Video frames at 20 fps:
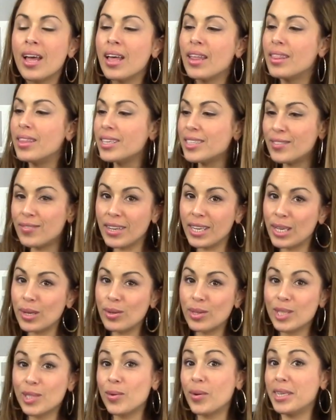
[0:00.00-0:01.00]
This video
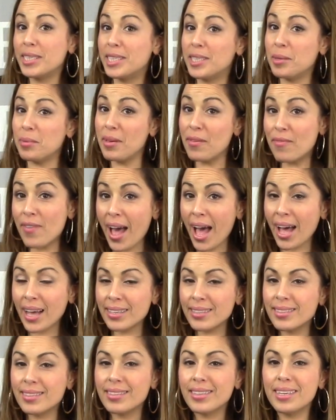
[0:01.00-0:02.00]
is going to be
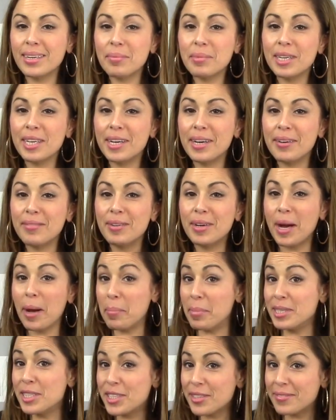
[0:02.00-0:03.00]
fast and I'm going to cover a
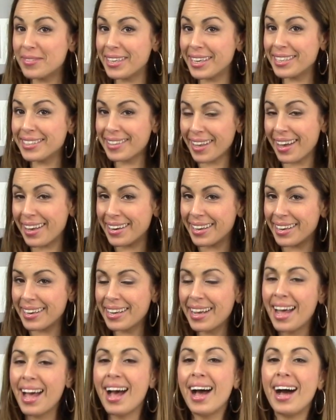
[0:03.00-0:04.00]
bunch of things in it.
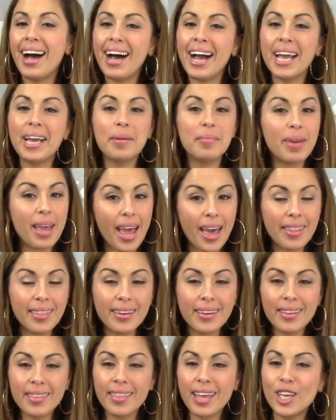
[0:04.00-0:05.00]
I am
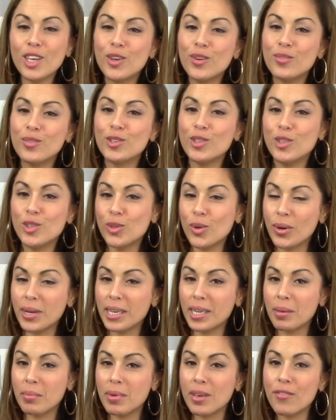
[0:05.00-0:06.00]
Heather. Thank you for
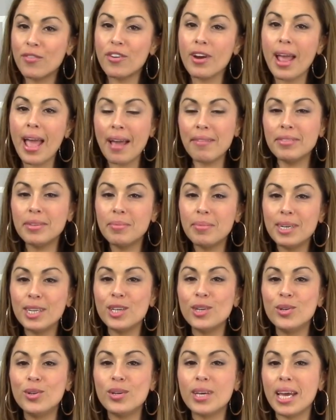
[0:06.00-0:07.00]
joining me. For everybody
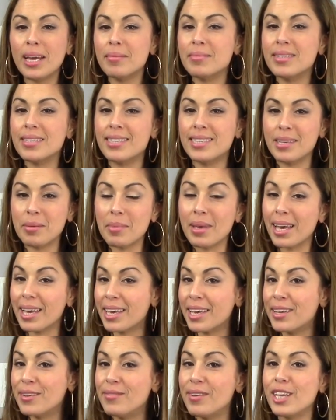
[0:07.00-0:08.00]
who came to see me at
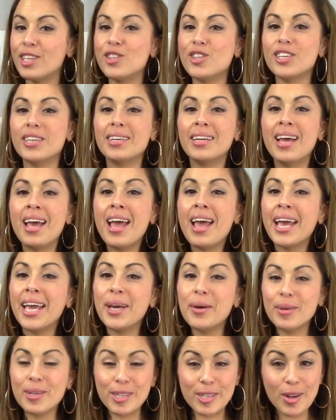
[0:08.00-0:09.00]
KidVention, it
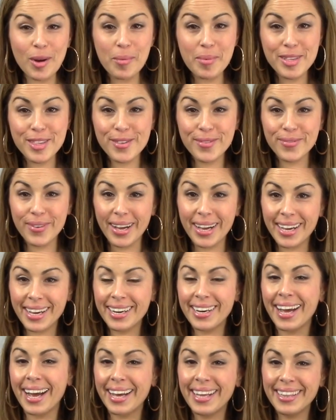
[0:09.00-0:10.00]
was so much
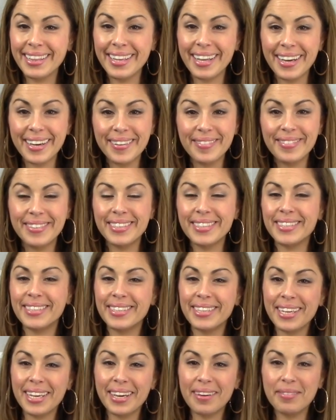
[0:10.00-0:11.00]
fun. I love to
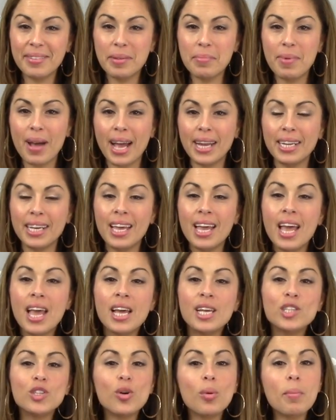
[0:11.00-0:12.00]
see everybody.
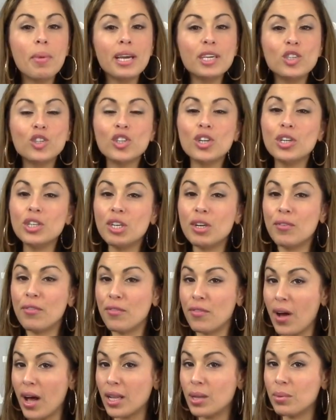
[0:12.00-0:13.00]
So make sure you're
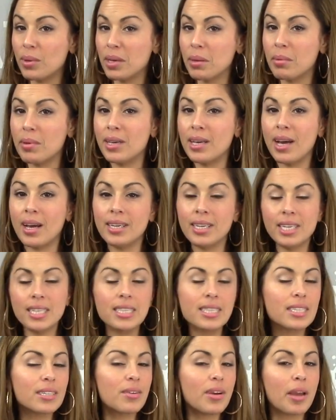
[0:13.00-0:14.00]
following me on
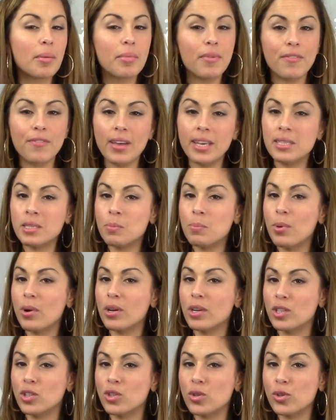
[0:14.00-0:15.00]
Instagram or
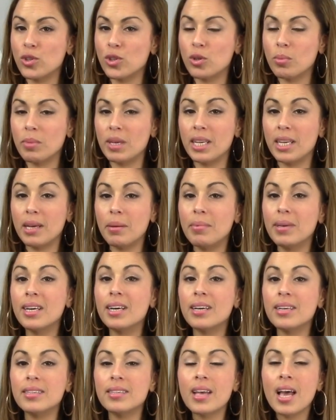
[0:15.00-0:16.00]
Facebook and social media
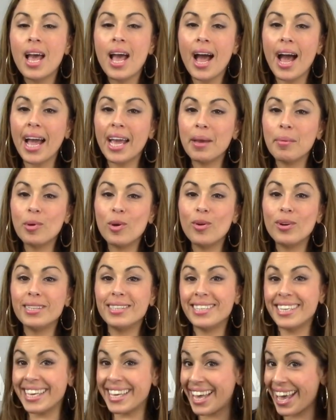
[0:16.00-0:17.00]
because I am going
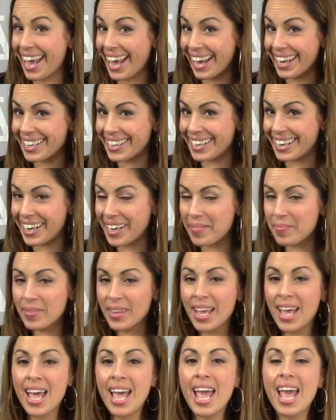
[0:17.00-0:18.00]
to Canada
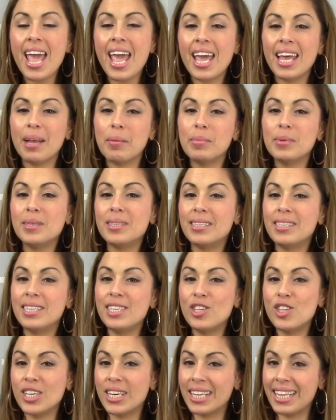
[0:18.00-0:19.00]
and I'll be
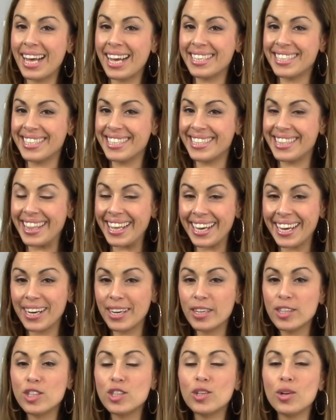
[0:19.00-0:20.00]
teaching classes
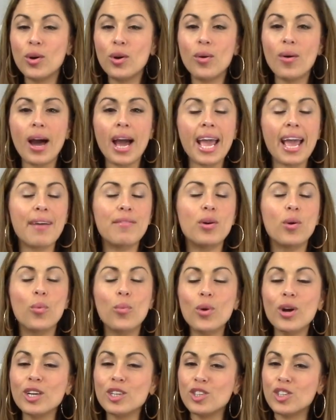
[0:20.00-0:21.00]
there. So I have a
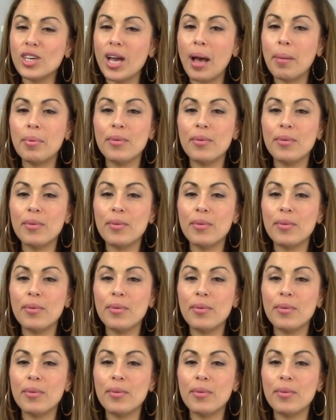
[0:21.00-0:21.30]
workshop.